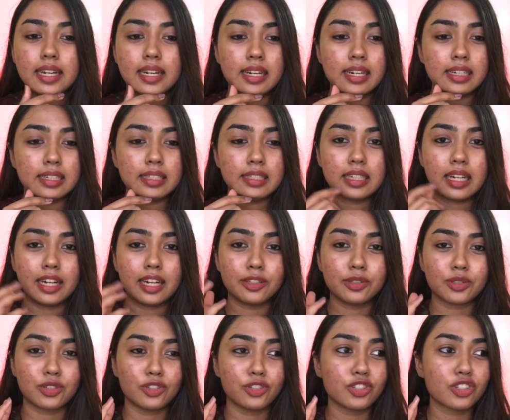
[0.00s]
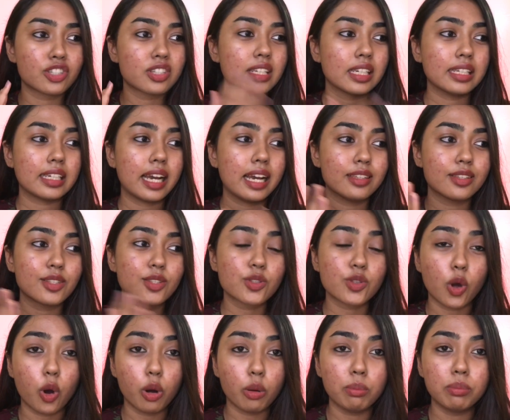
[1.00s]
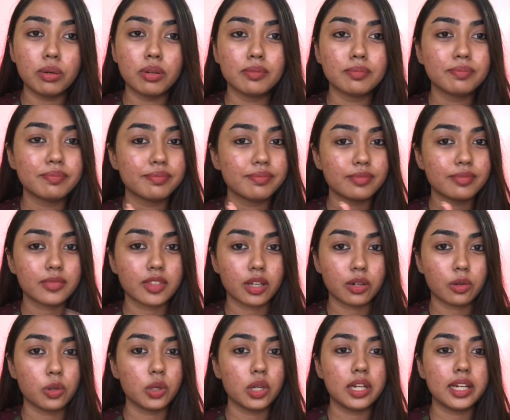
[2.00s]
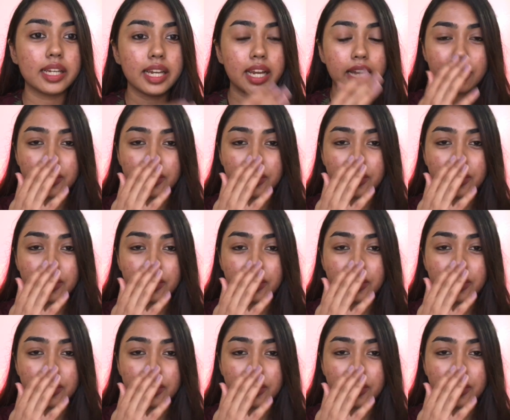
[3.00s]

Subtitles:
and I used to just sit and sob the whole day.